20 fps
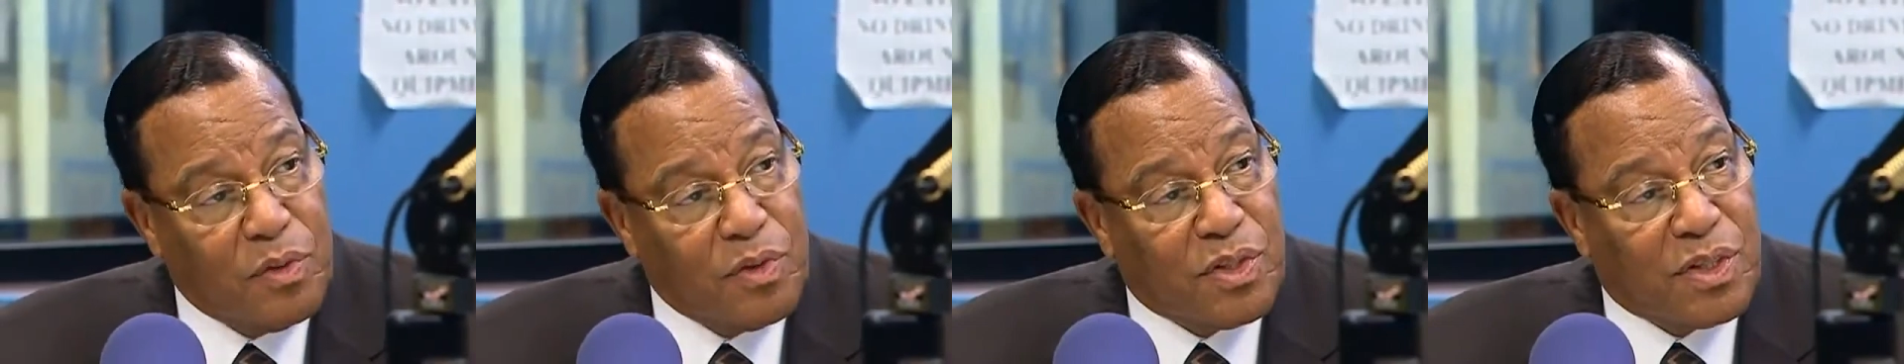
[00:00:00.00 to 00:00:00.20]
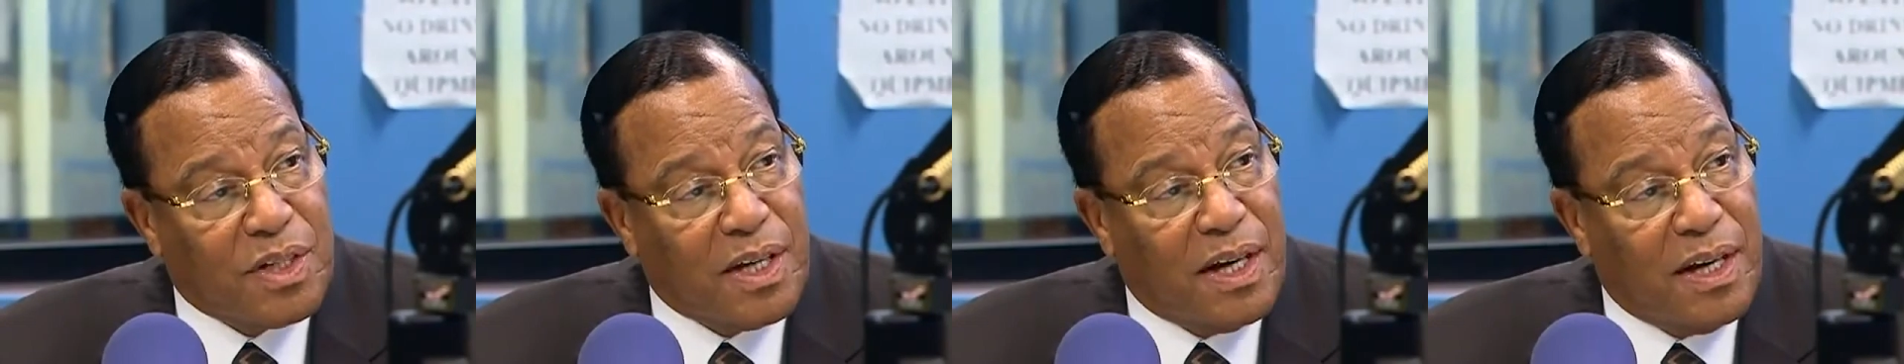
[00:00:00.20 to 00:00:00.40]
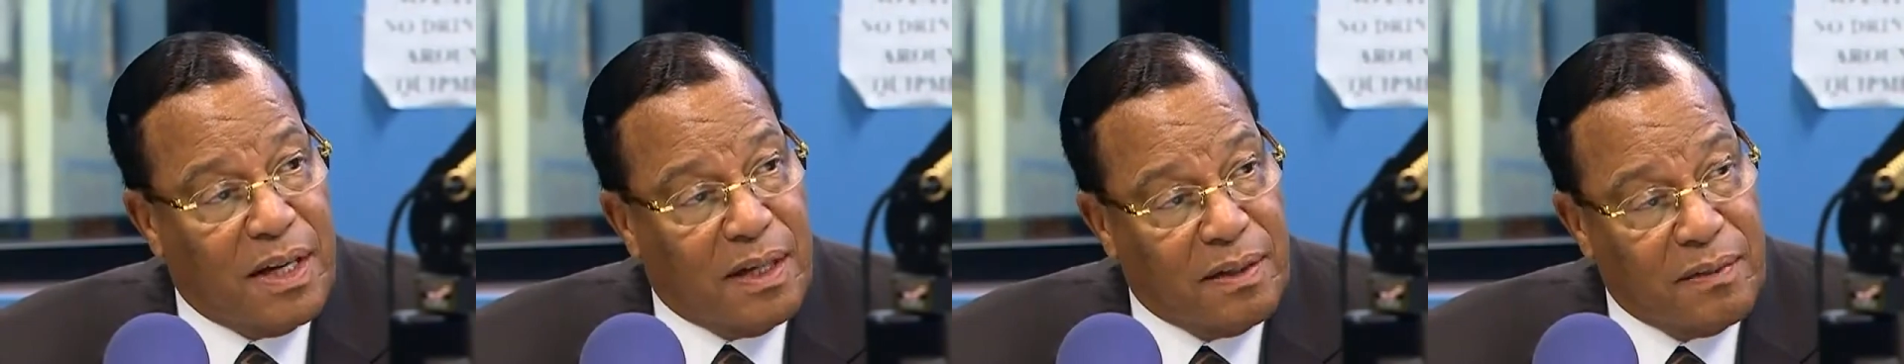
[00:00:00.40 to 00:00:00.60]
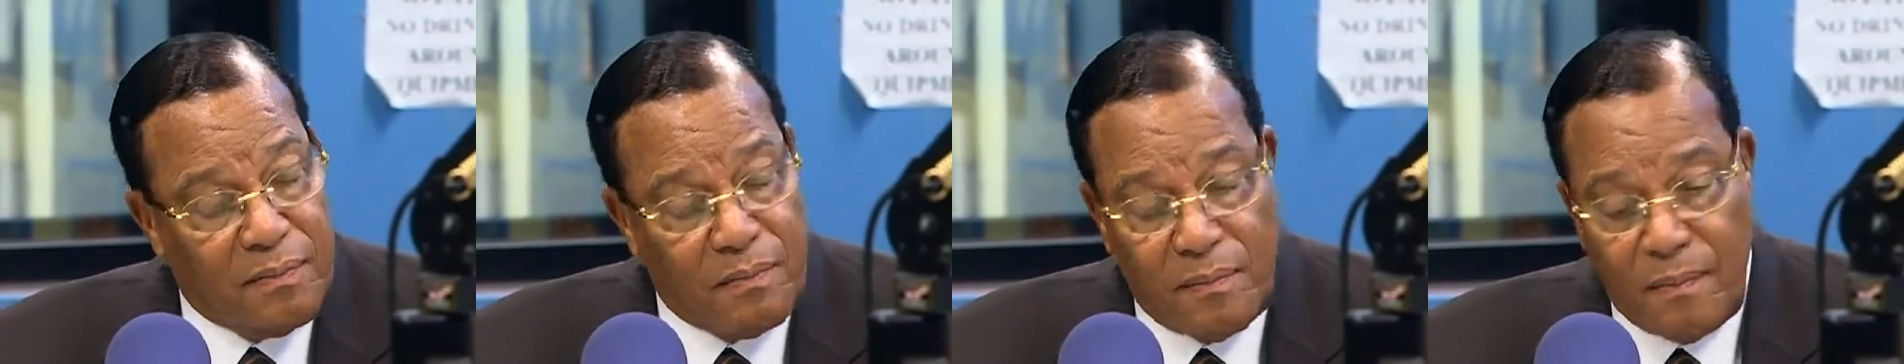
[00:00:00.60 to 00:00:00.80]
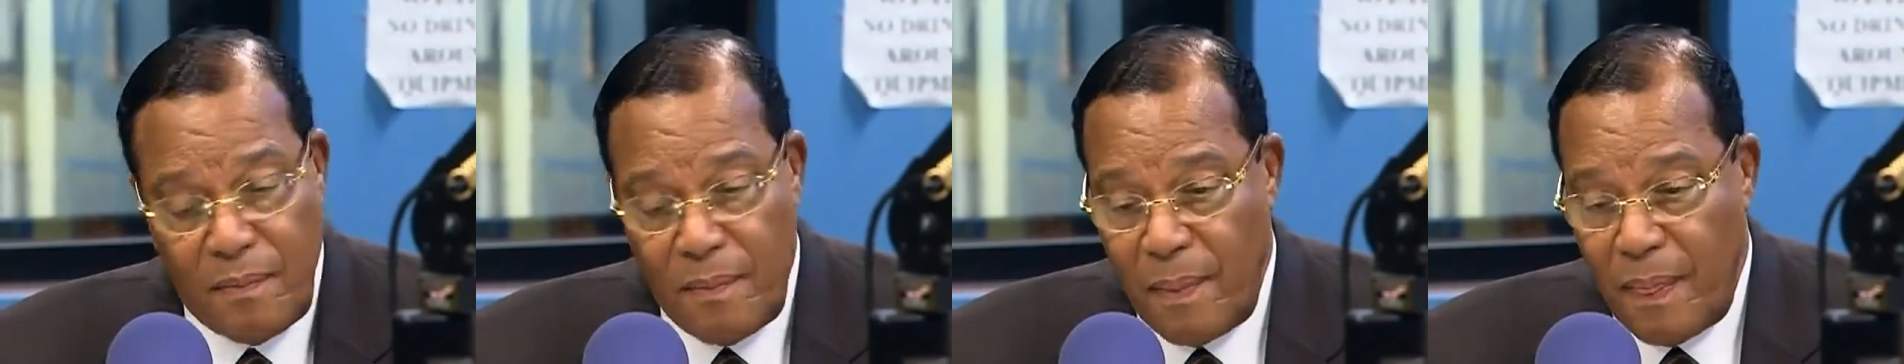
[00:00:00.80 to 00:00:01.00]
Hussein
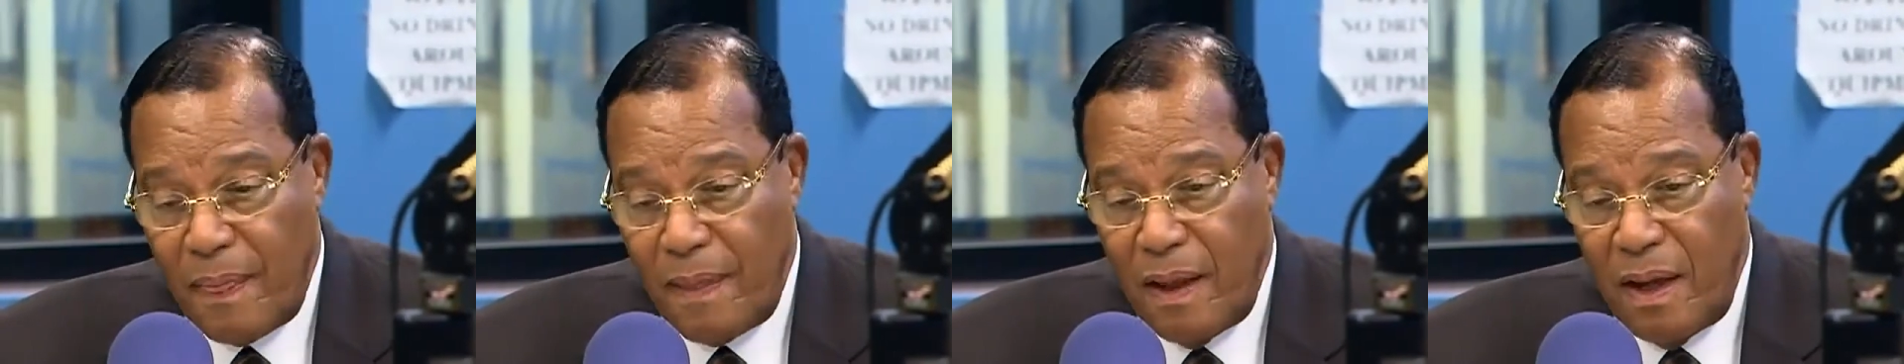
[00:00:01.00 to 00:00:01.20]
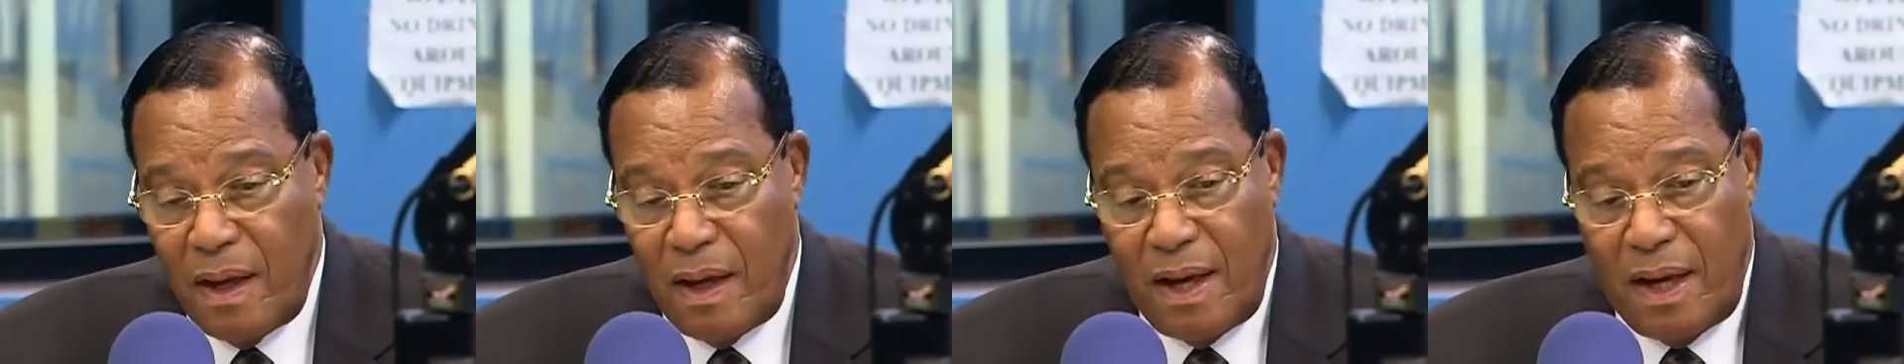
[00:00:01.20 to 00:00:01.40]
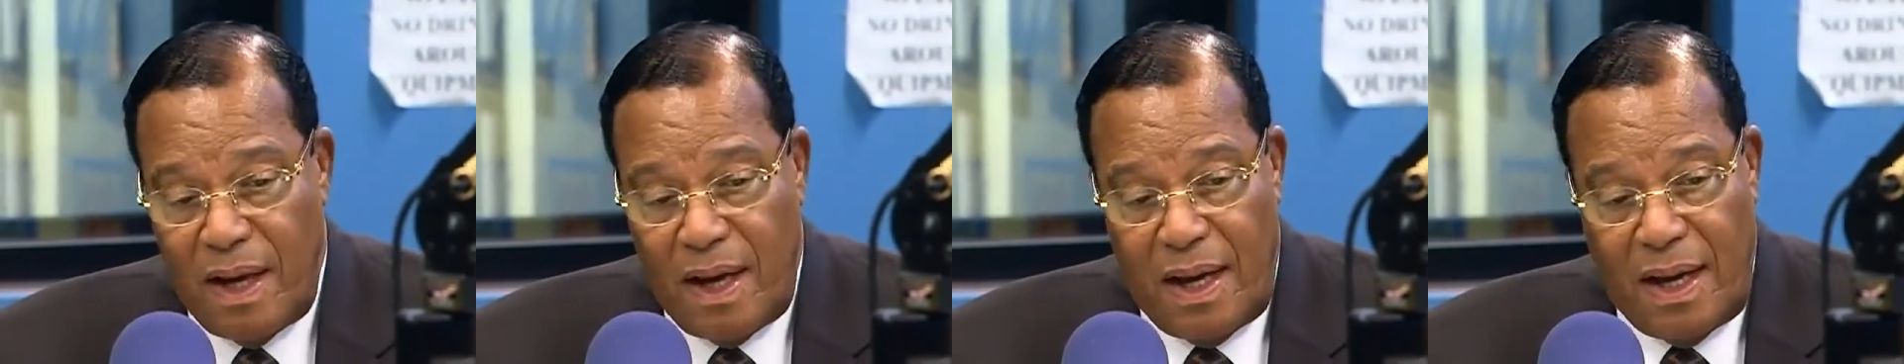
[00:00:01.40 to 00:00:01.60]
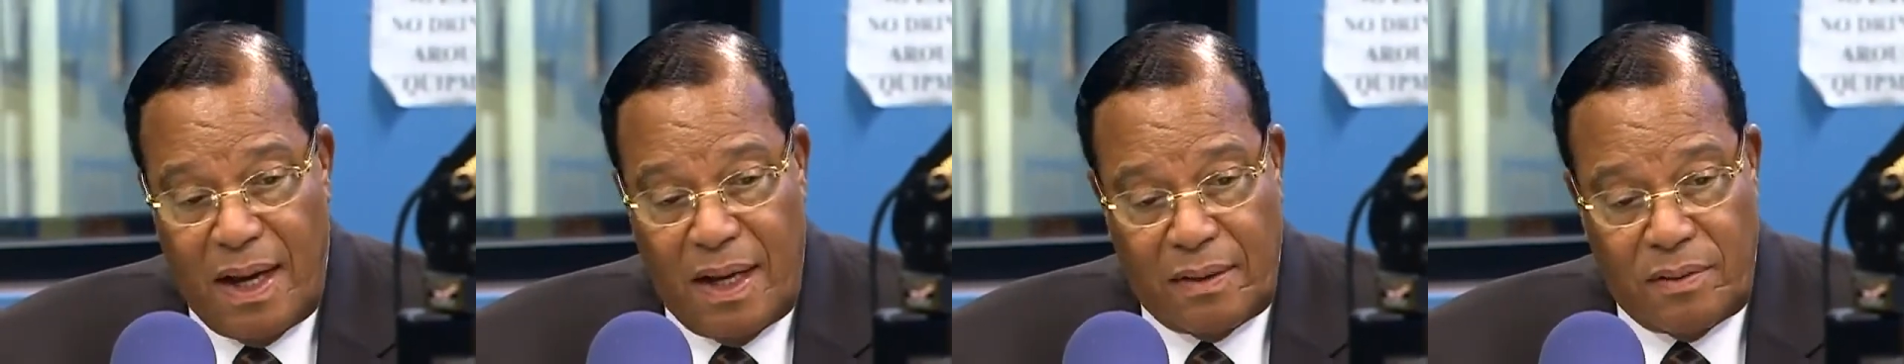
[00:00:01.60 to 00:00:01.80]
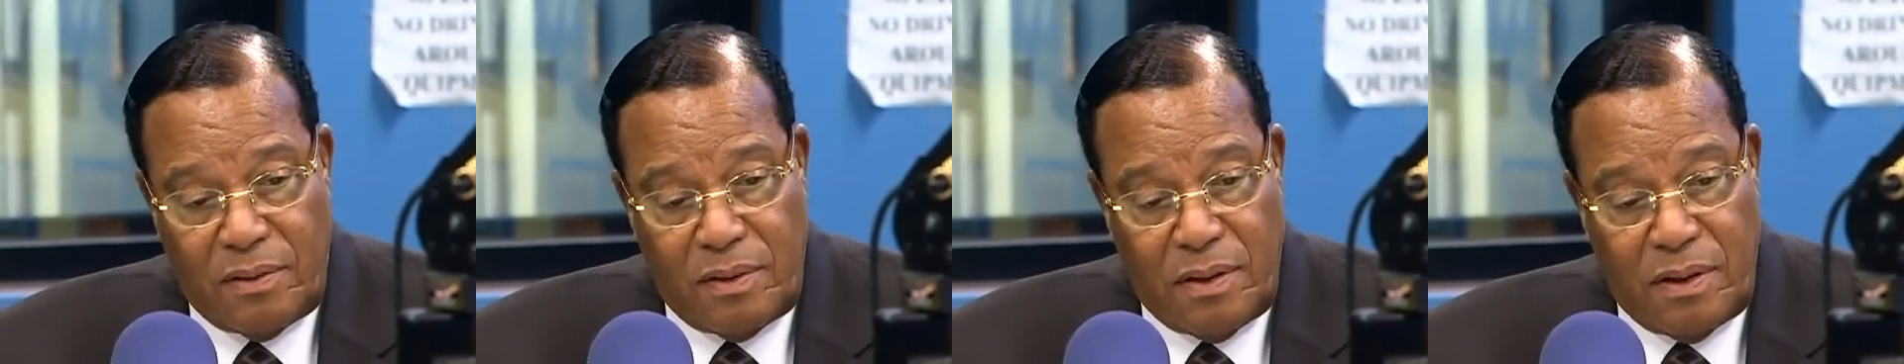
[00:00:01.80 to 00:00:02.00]

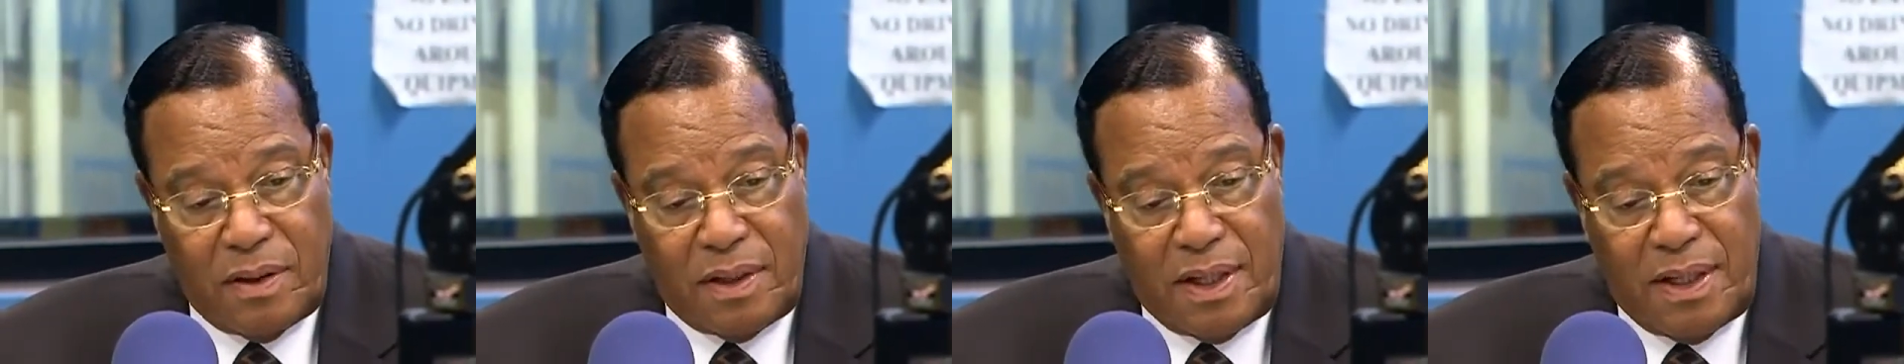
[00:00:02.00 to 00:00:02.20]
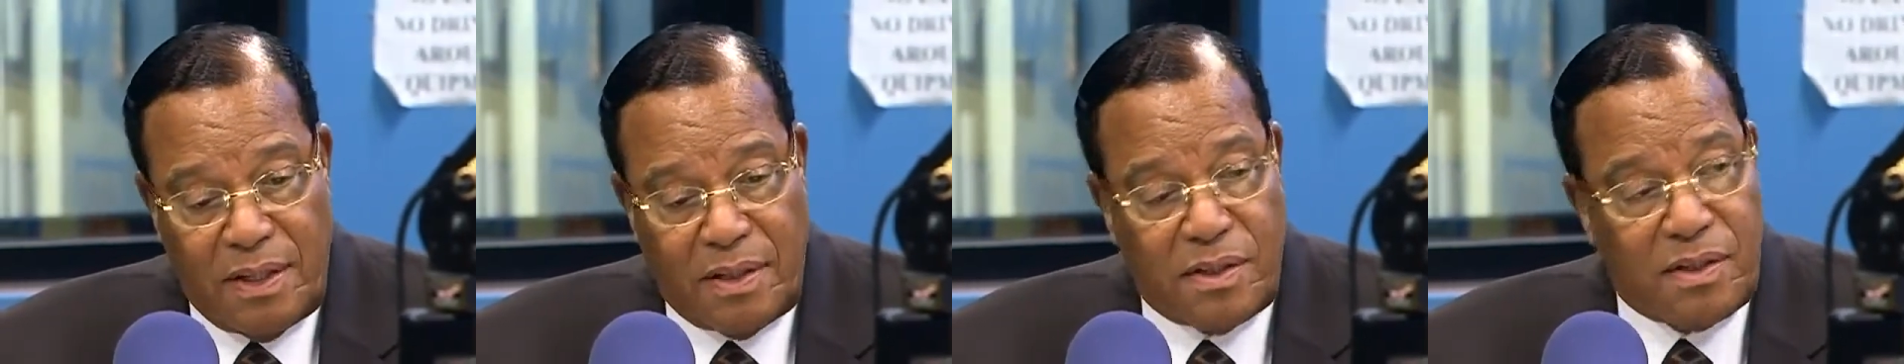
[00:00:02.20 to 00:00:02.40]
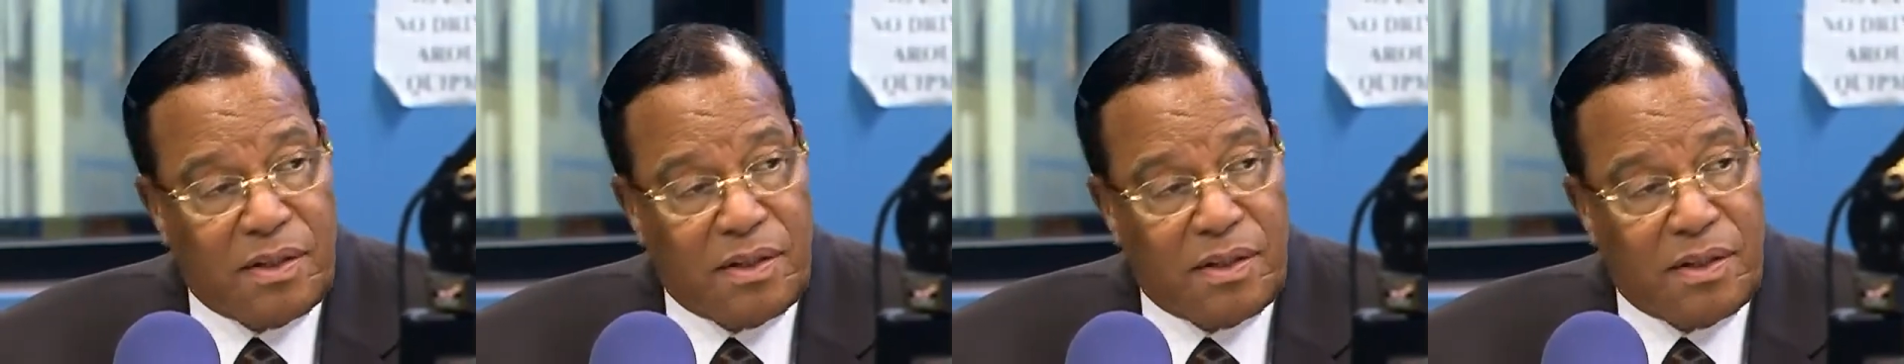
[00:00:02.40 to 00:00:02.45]
and his